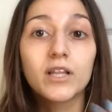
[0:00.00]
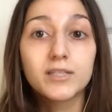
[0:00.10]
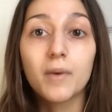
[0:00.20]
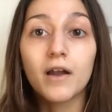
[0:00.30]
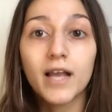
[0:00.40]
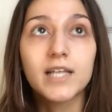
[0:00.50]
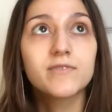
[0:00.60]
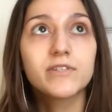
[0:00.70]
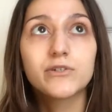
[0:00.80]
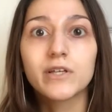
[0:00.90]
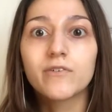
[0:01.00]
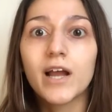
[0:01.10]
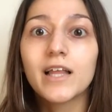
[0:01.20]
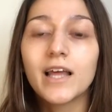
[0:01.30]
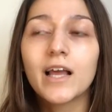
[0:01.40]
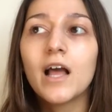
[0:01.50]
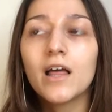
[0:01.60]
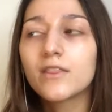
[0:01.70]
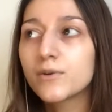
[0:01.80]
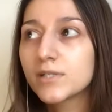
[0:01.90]
this podcast visually, right? Like
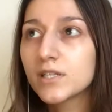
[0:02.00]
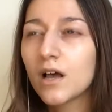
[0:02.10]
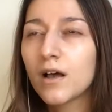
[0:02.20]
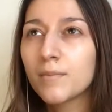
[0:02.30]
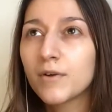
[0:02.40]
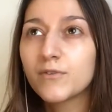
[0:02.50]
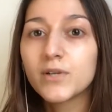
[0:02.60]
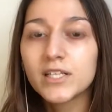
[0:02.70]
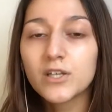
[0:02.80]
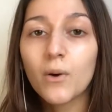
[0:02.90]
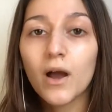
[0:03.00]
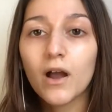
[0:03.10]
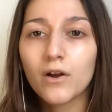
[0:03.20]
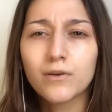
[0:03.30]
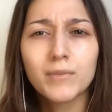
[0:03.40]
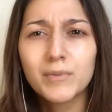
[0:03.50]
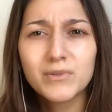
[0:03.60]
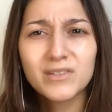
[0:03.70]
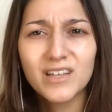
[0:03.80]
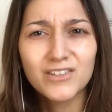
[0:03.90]
there was a few days ago, or maybe it
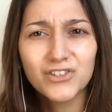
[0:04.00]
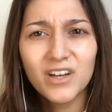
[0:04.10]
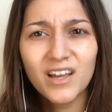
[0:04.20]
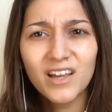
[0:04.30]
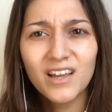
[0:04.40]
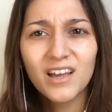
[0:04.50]
was yesterday,